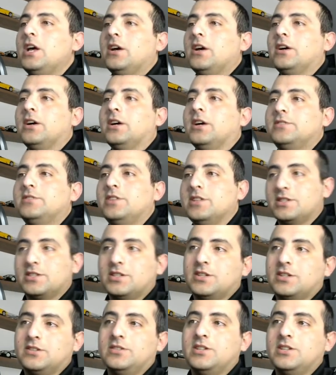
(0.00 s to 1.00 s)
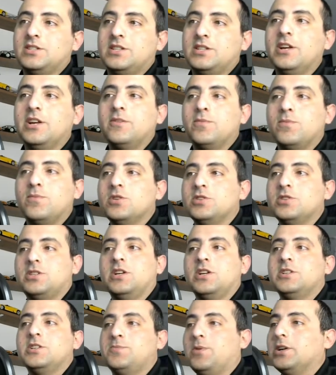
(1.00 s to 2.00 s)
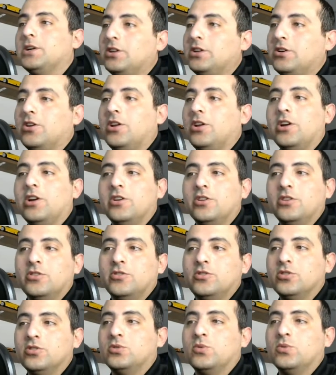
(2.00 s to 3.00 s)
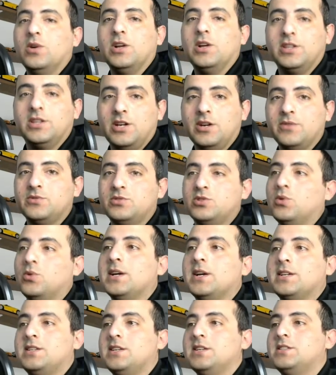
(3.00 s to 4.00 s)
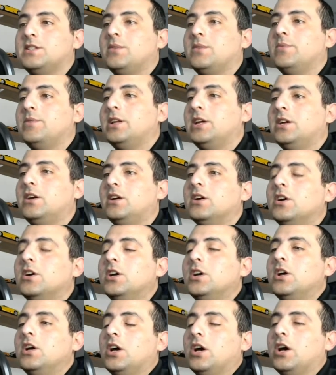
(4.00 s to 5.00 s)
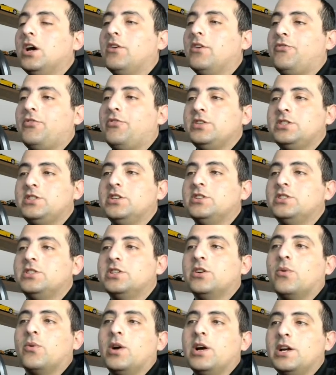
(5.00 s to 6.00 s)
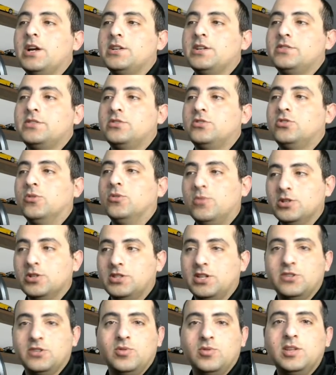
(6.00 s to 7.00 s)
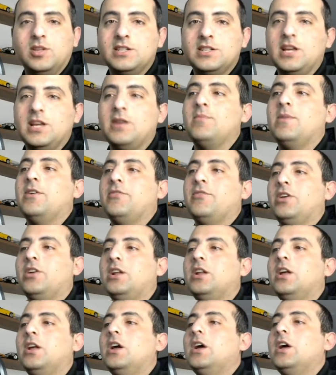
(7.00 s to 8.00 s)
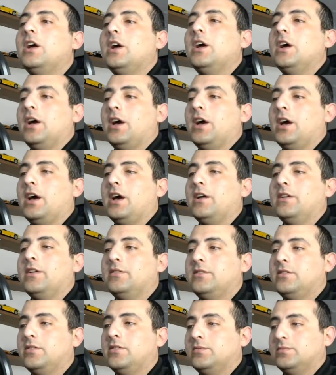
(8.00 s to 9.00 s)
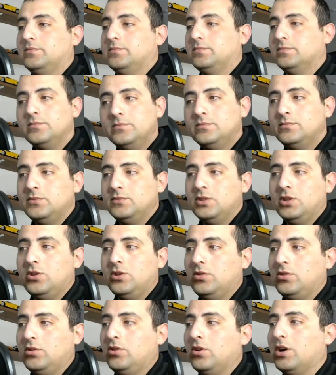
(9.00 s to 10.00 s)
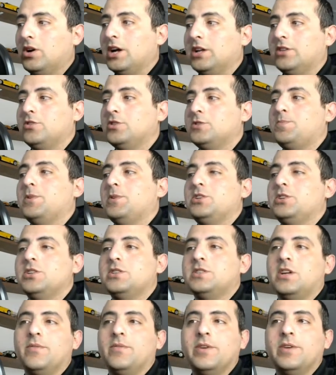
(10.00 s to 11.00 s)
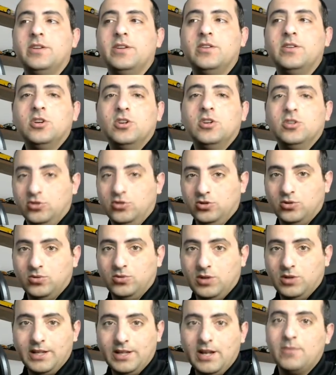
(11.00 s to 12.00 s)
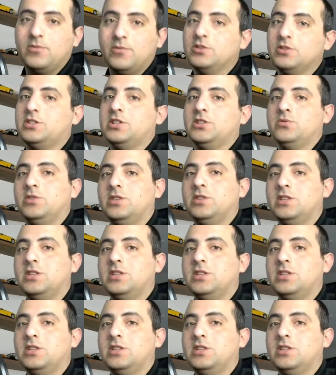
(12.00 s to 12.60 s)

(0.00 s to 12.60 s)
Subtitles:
This link monster is particularly good when it comes to XC summoning. First it requires 2 monsters with the same level, and you get to special summon 2 other monsters with the same